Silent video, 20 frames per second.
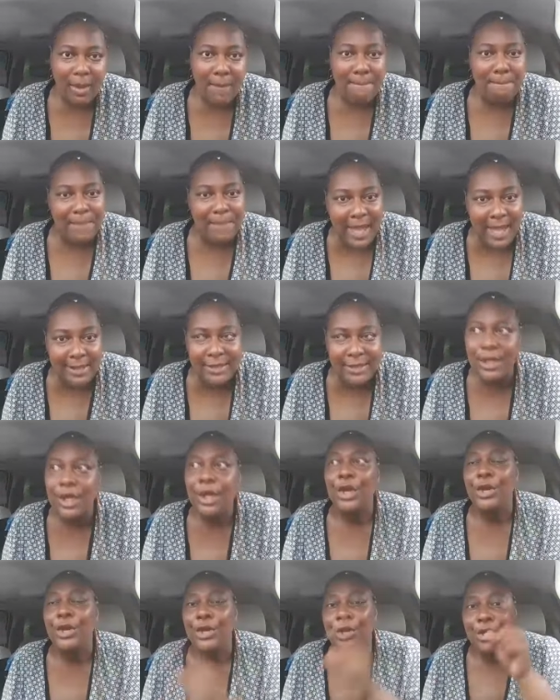
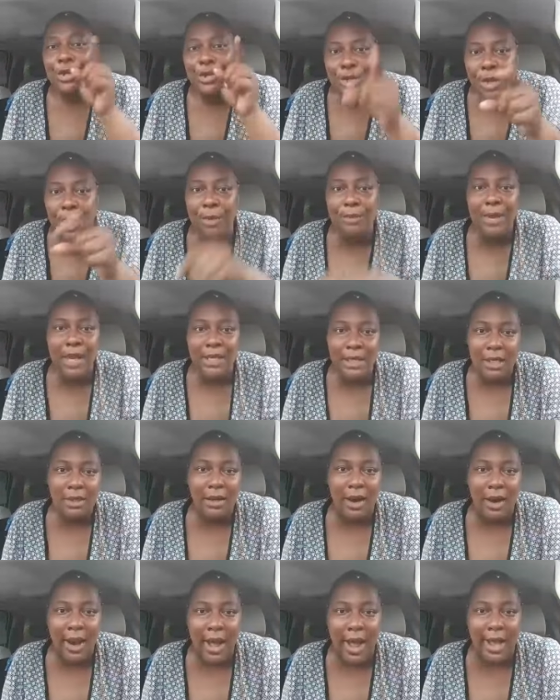Bitch, you need to learn
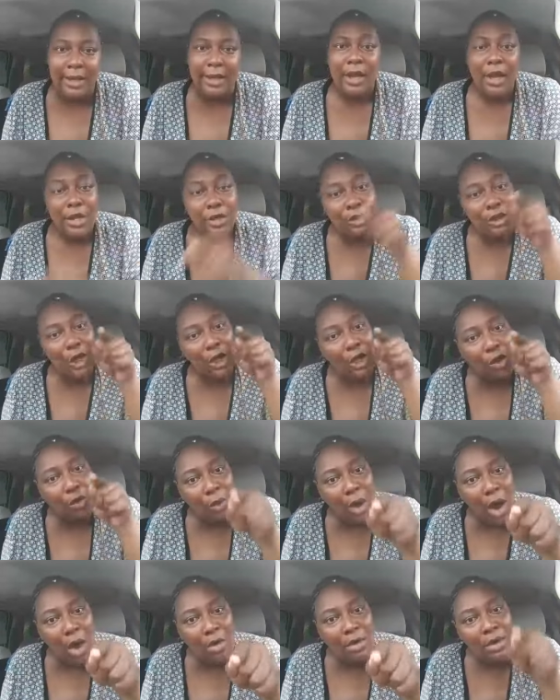how to, to
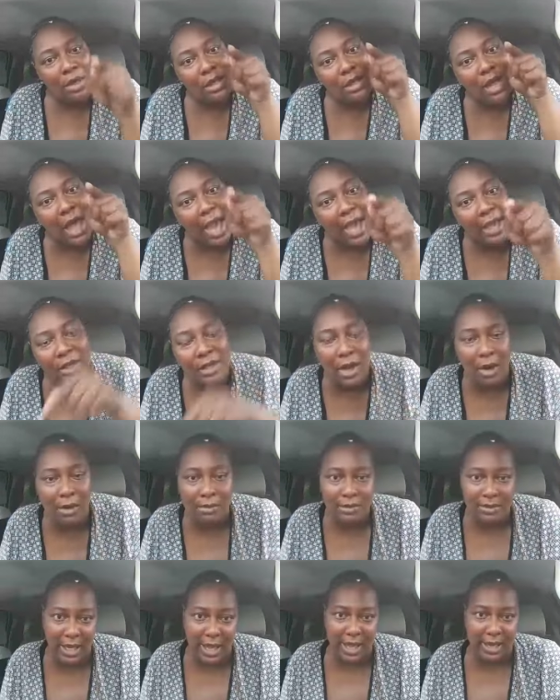grow like
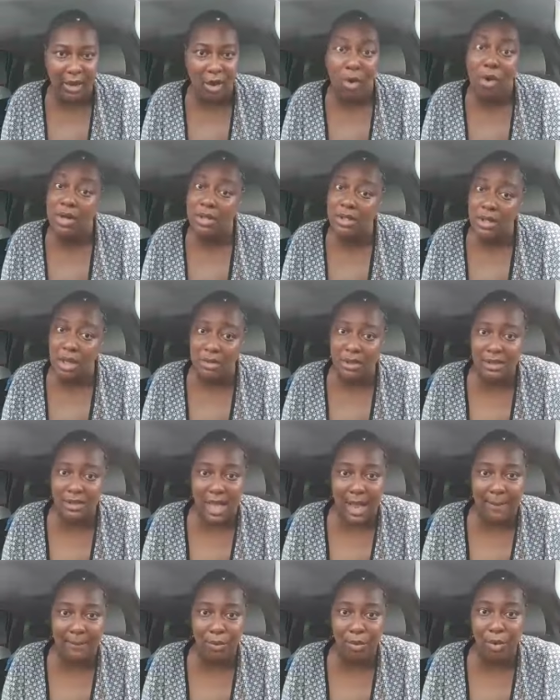your dick or it's gonna
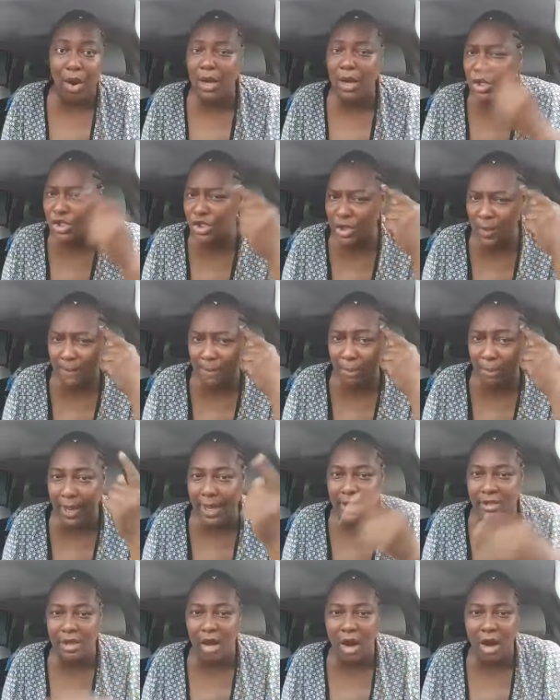stop growing cause your
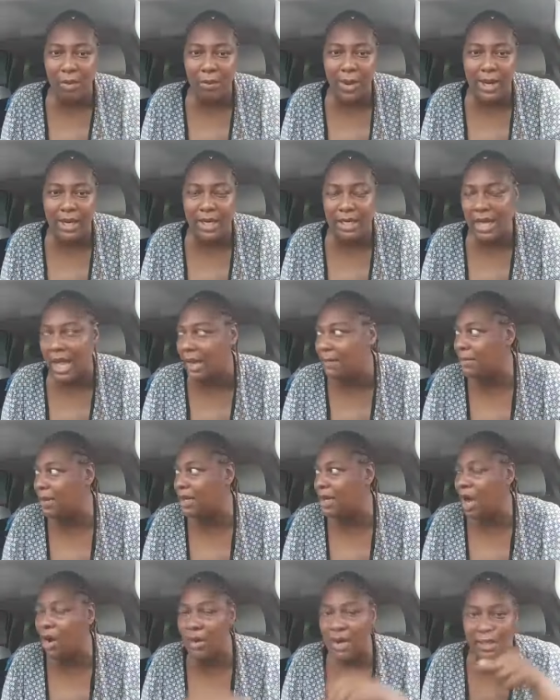brain's already letting me
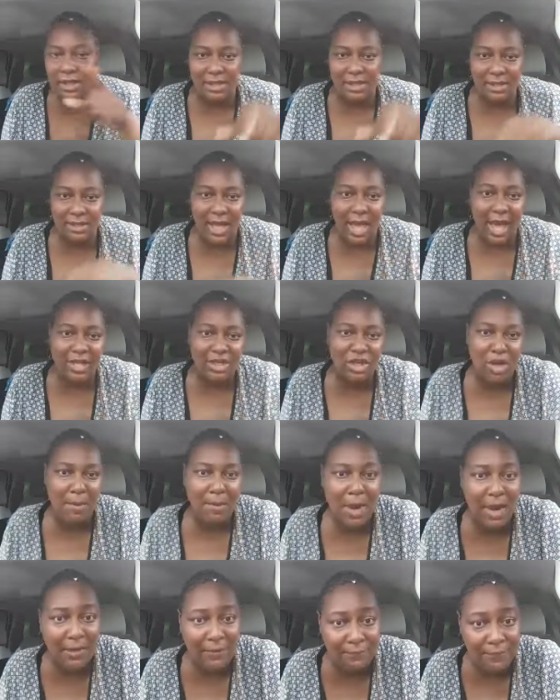know it's the size of your
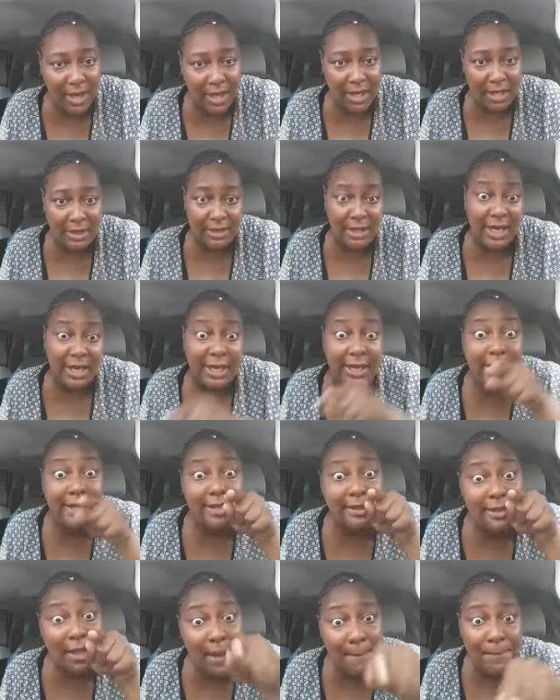motherfucking dick and
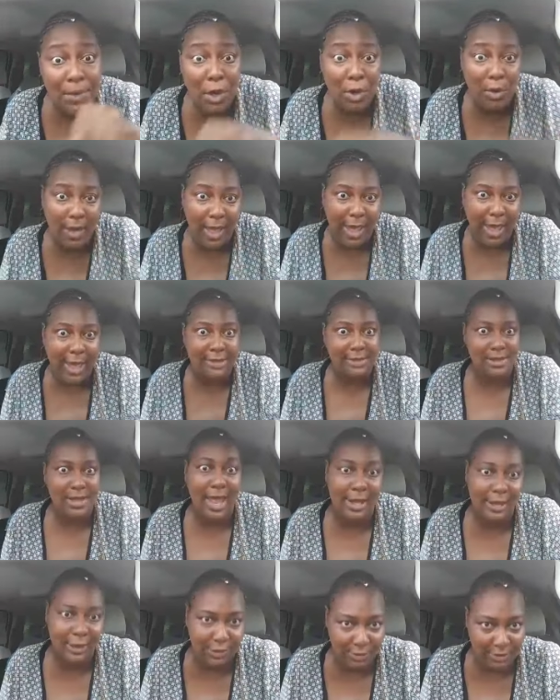it's up your ass
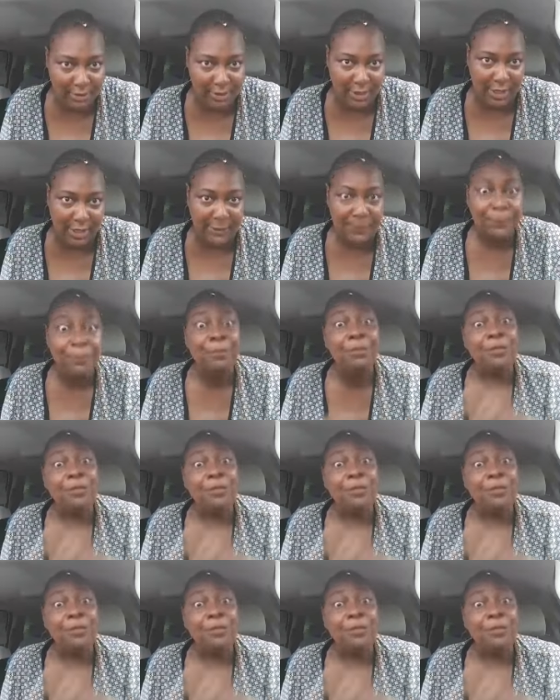like your dick.